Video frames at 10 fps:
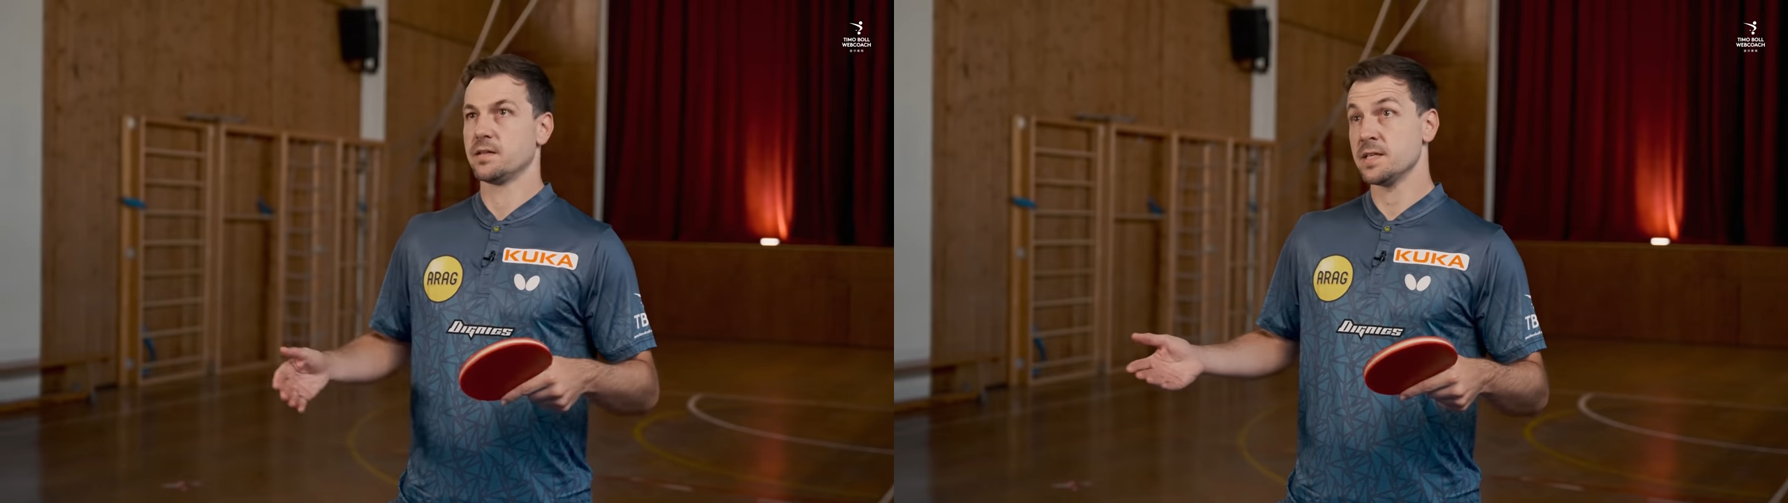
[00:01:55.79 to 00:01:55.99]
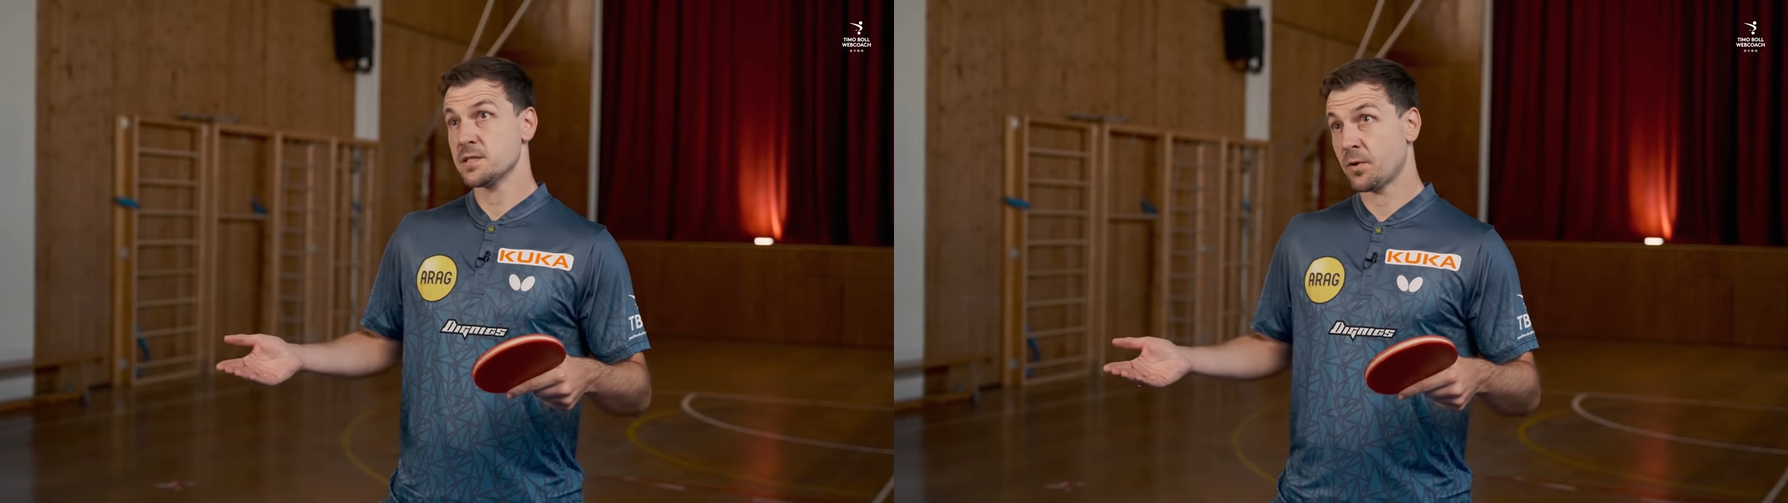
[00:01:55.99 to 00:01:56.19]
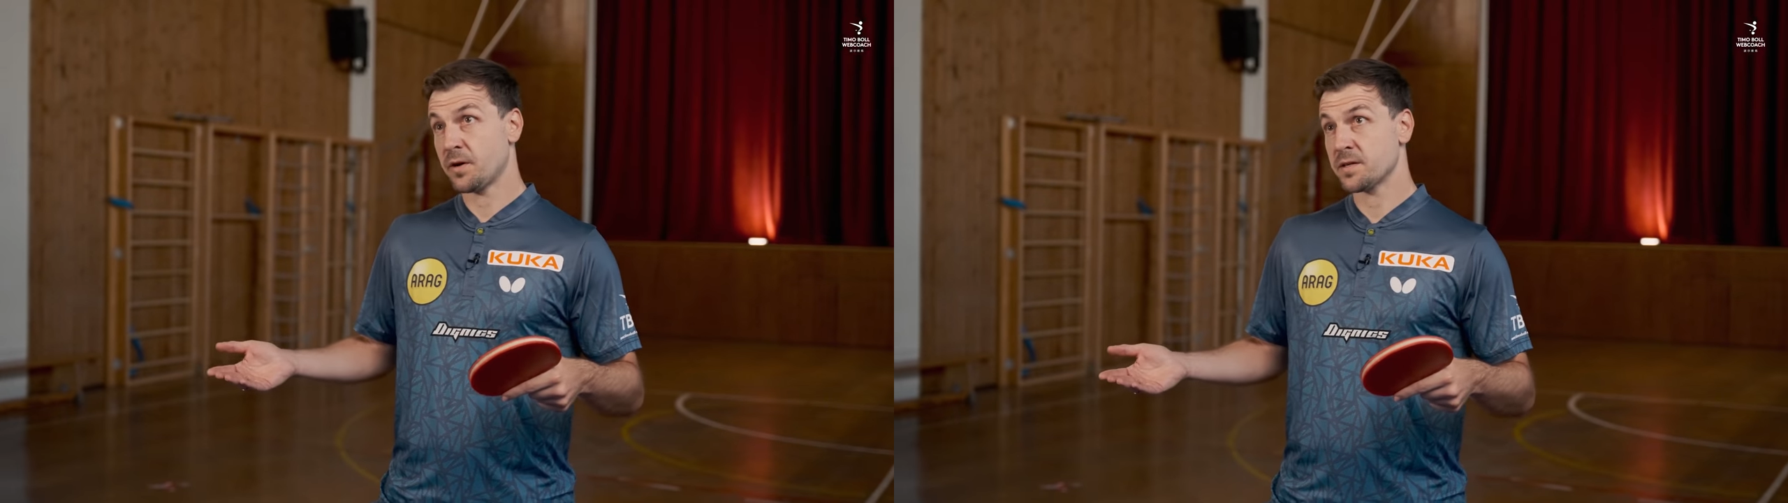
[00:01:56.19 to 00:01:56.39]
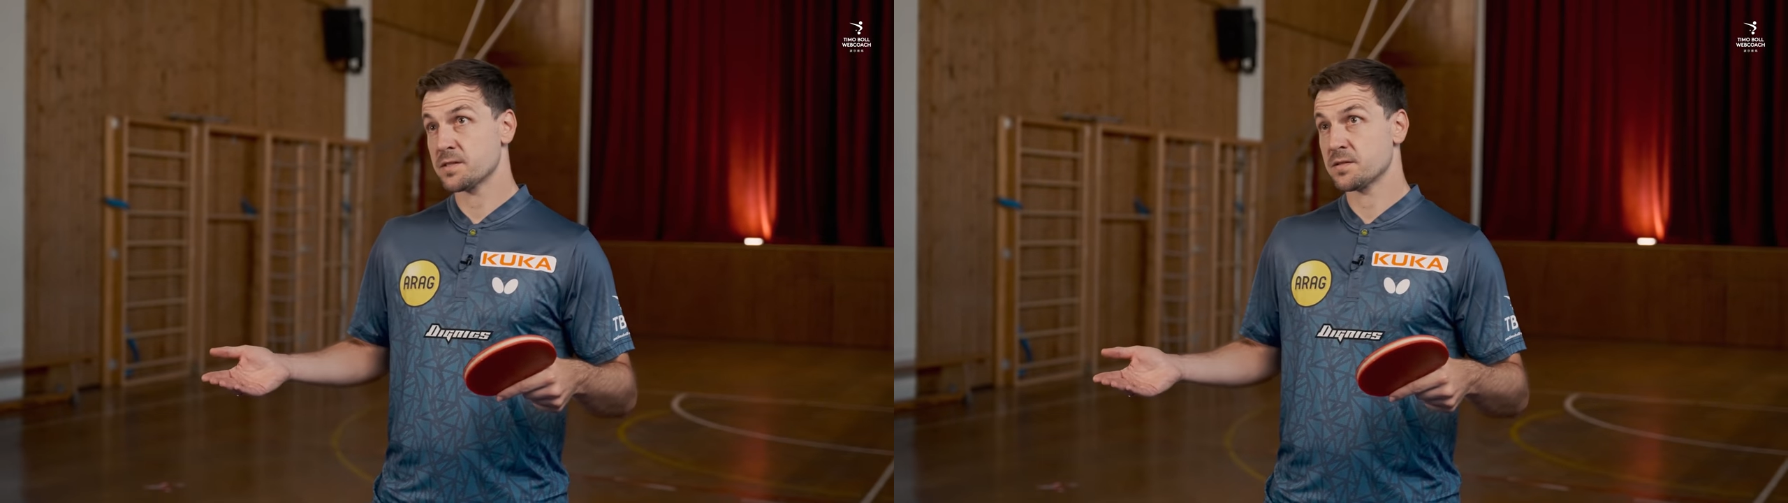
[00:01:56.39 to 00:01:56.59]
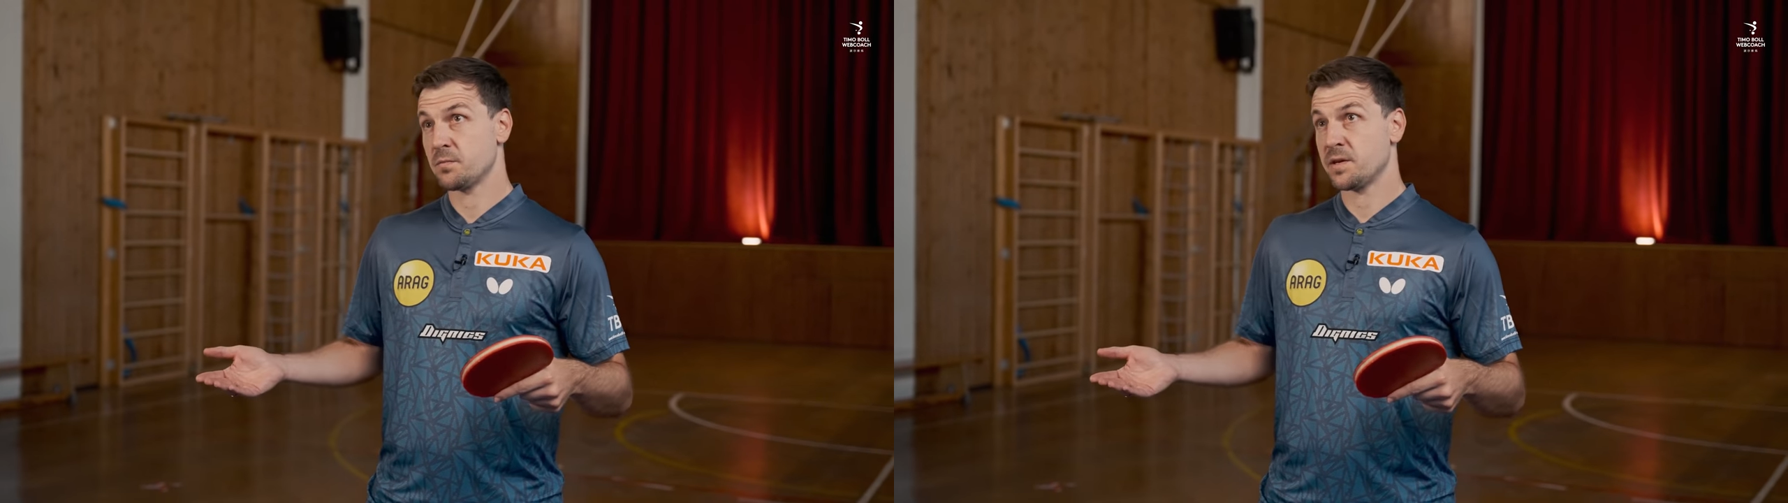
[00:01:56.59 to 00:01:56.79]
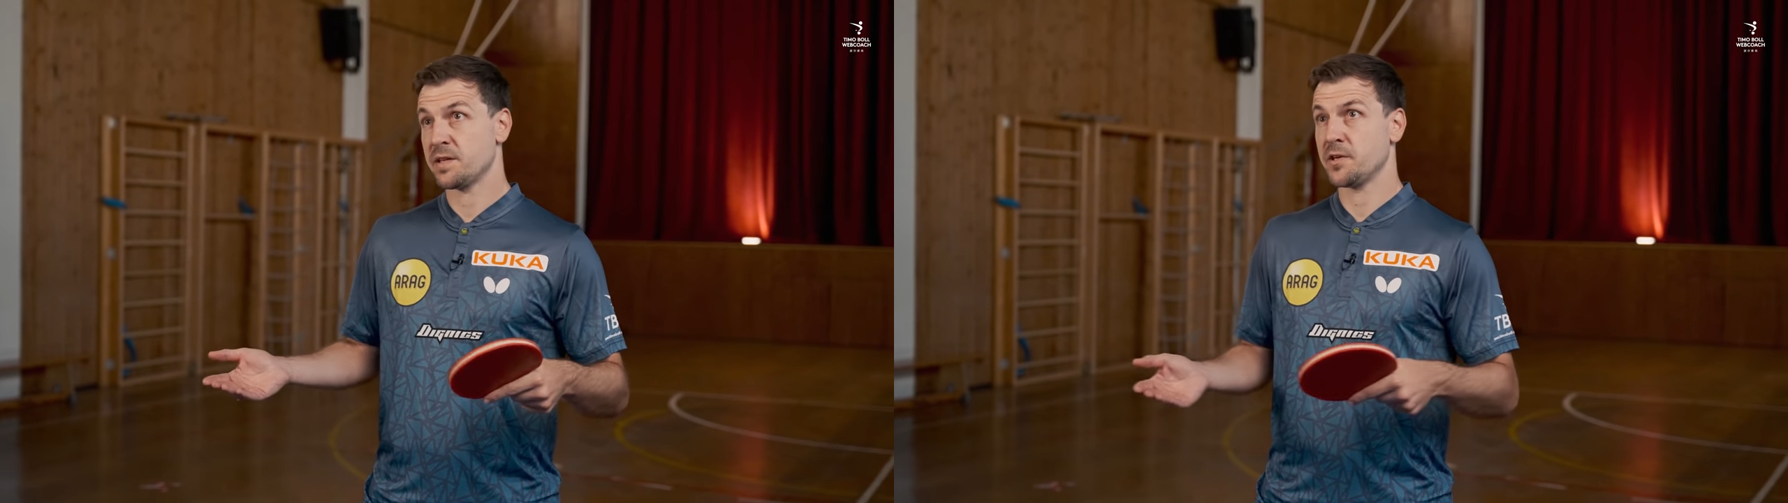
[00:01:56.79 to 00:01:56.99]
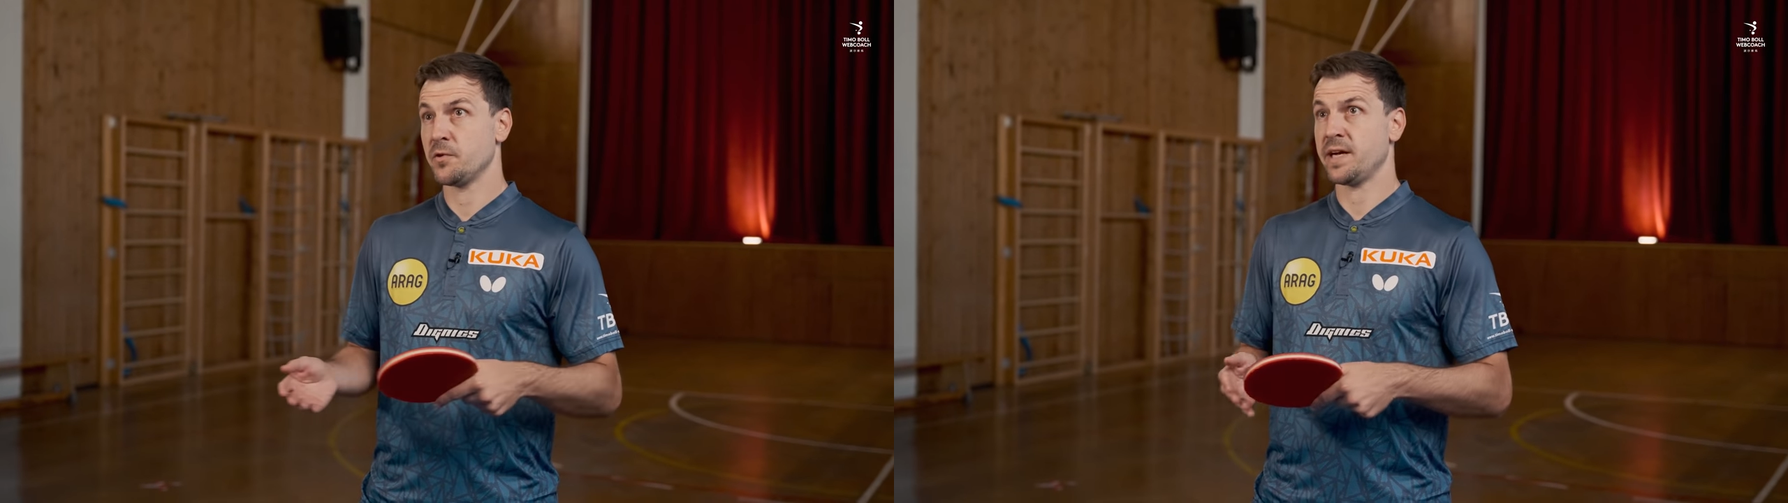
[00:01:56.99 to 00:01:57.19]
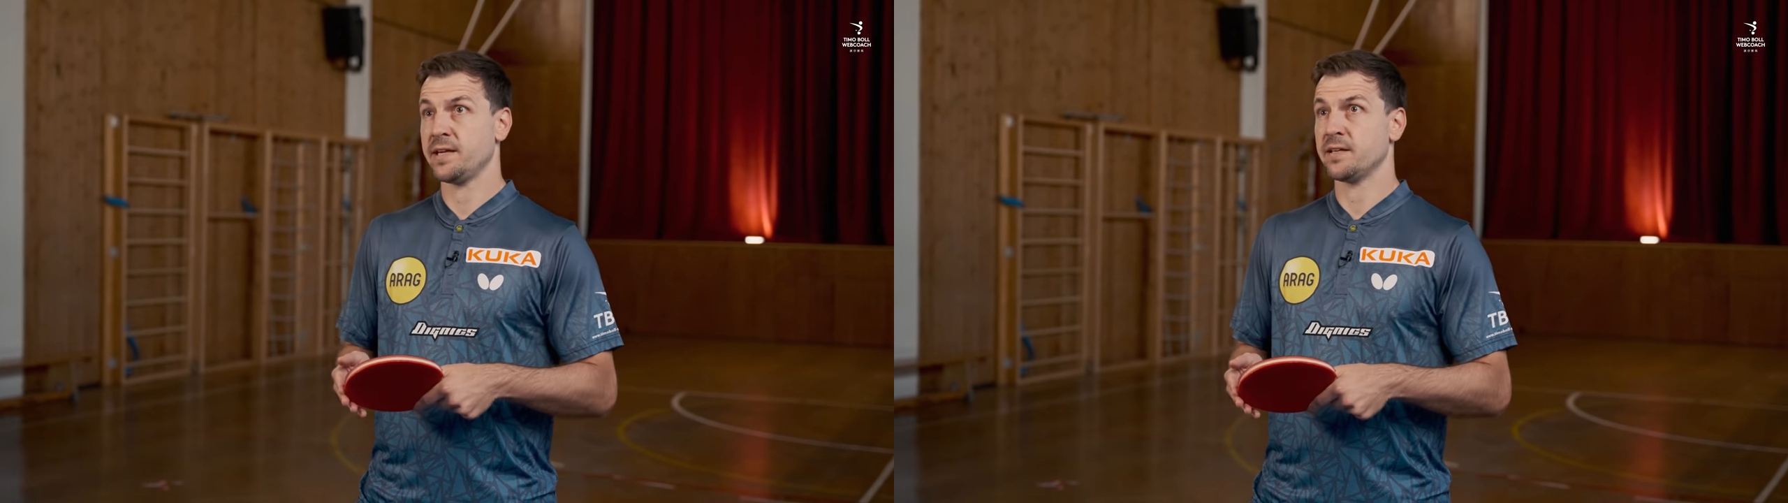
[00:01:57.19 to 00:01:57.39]
This works whether
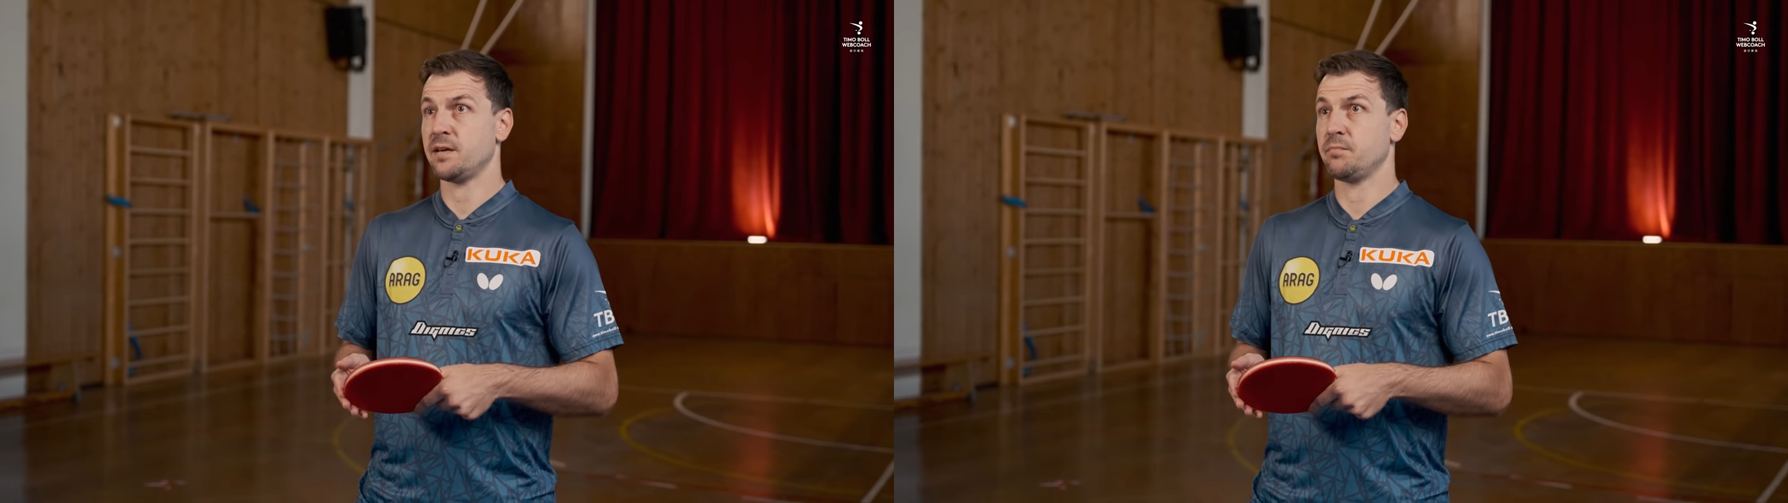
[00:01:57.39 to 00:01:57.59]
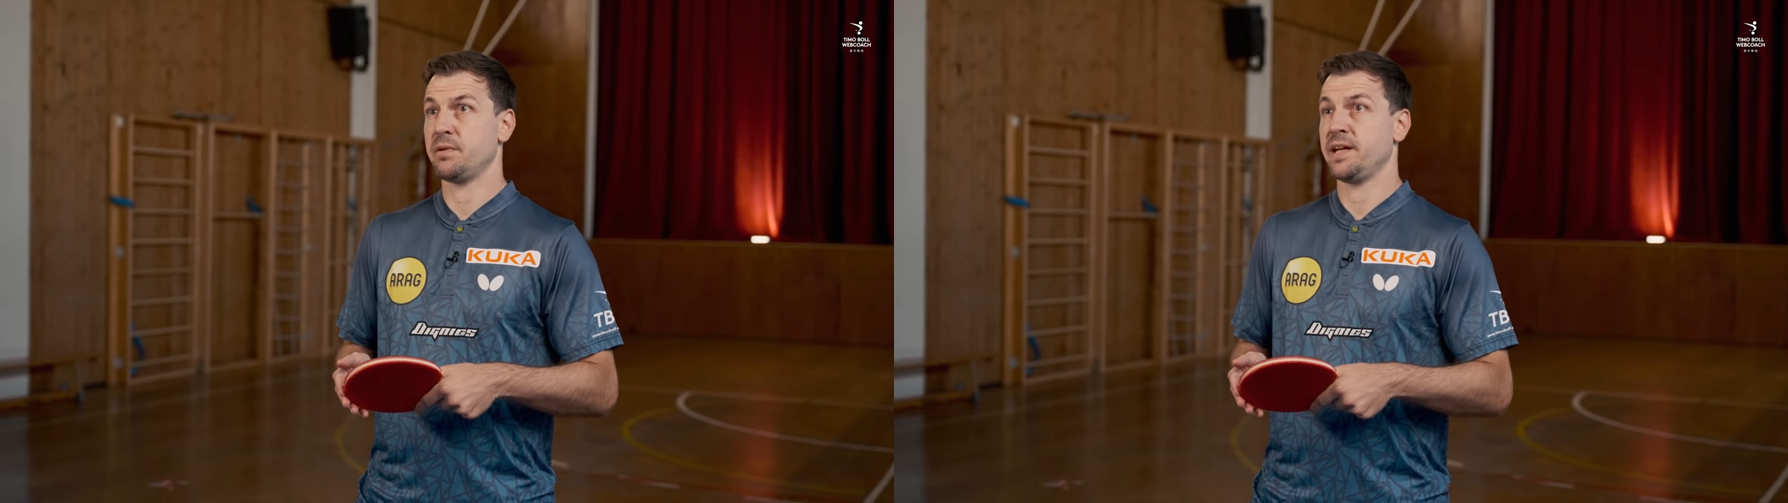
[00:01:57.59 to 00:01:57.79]
you end up